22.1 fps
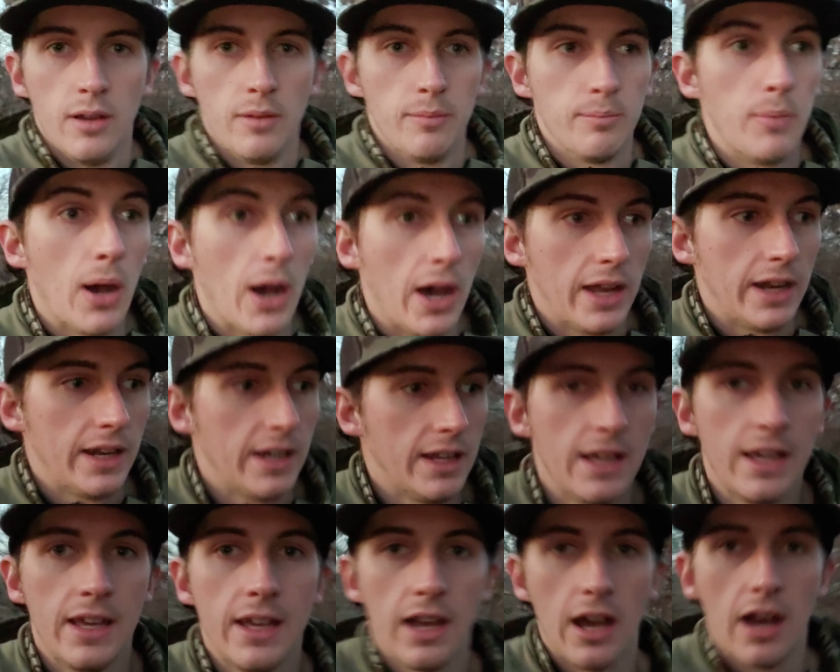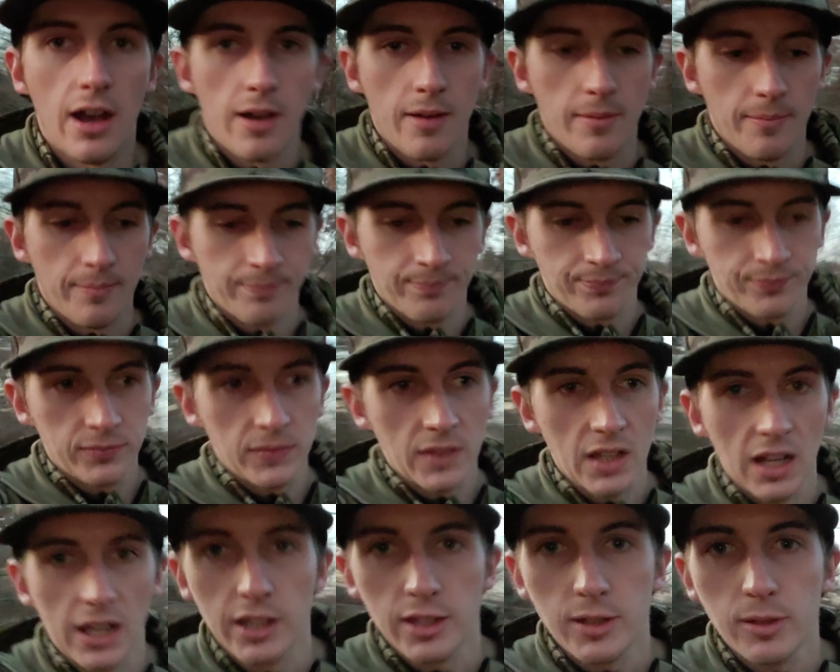but um,
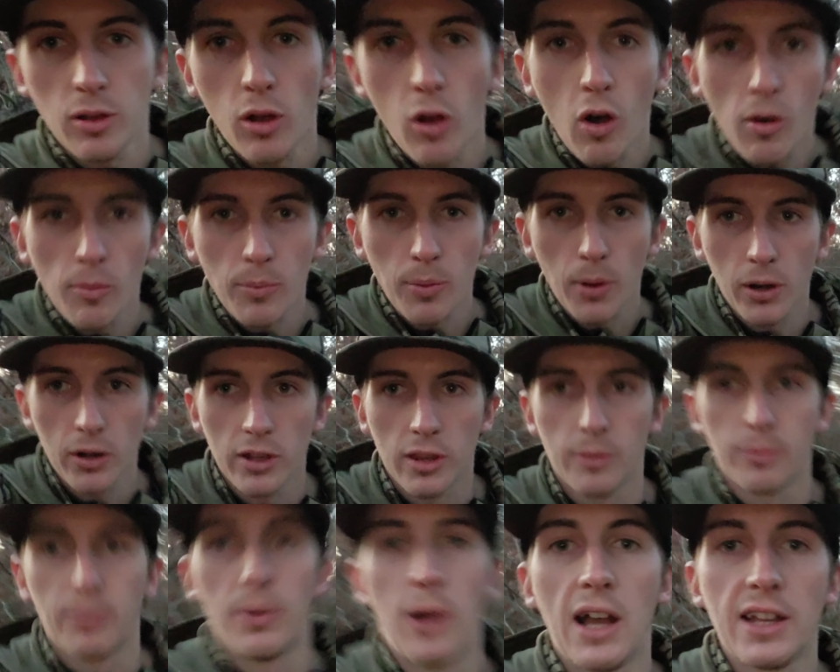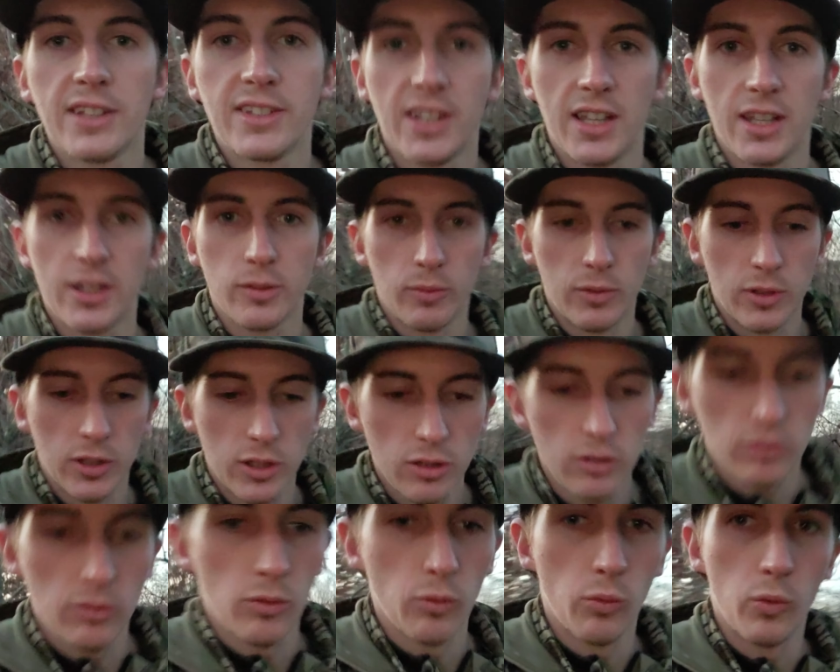it's all part of the process. When,
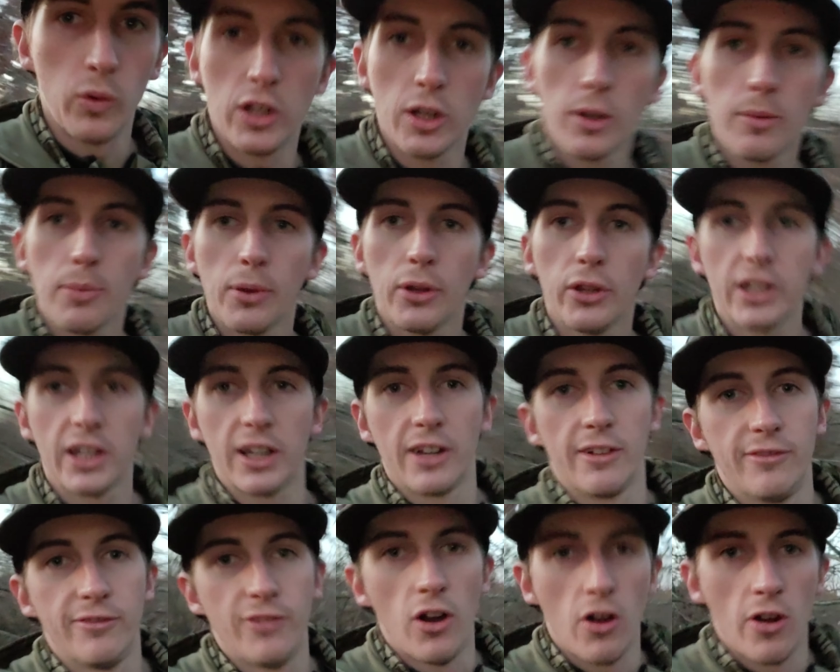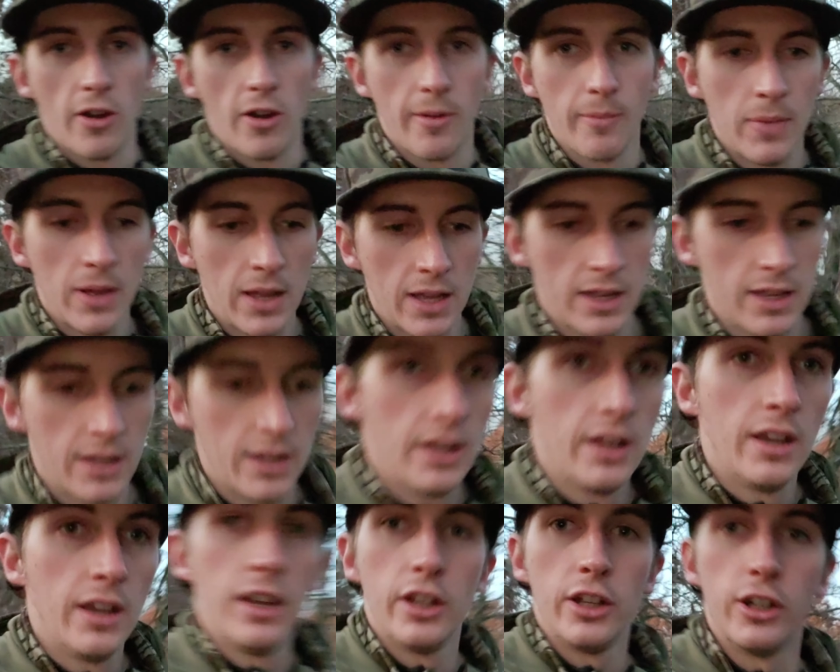you, when you're building a farm,
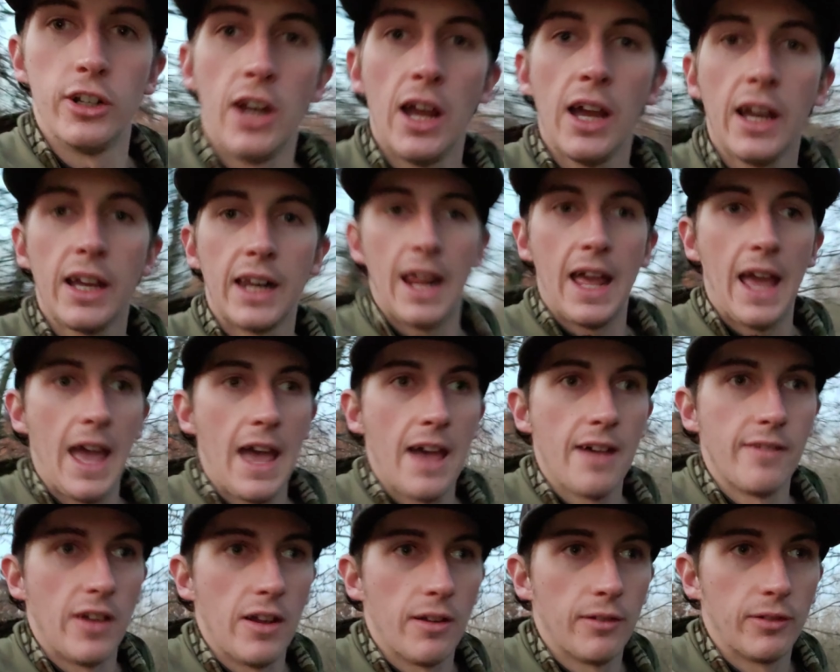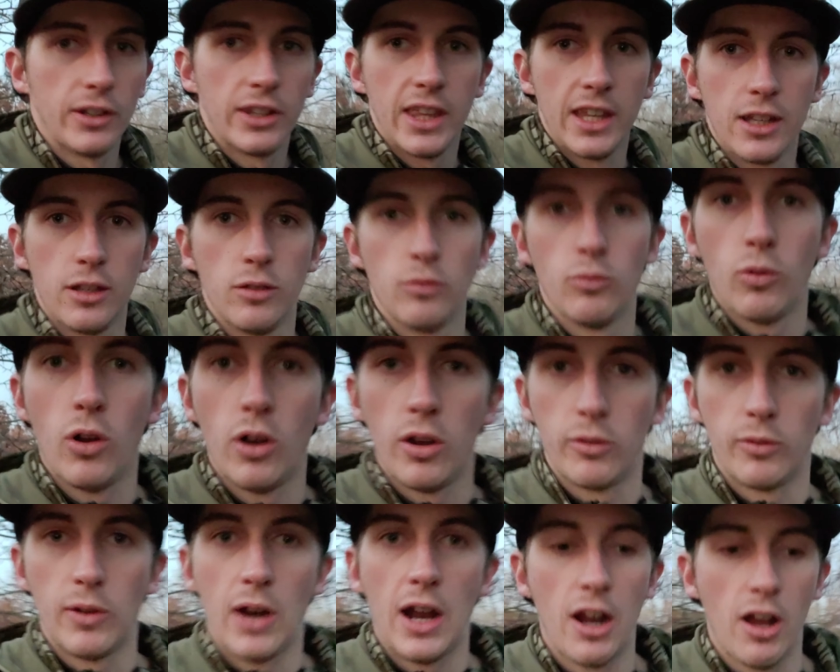you're not going to have everything you want
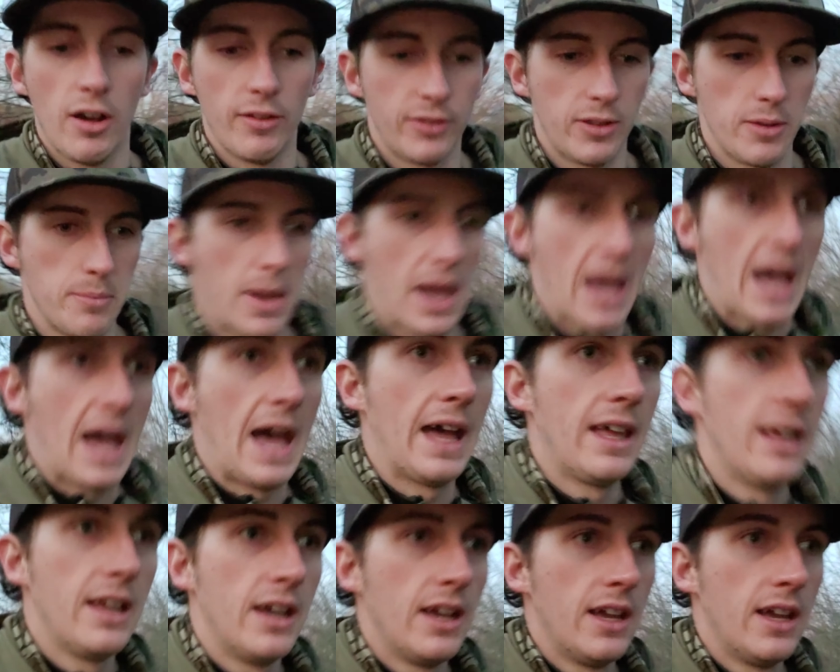right off the bat.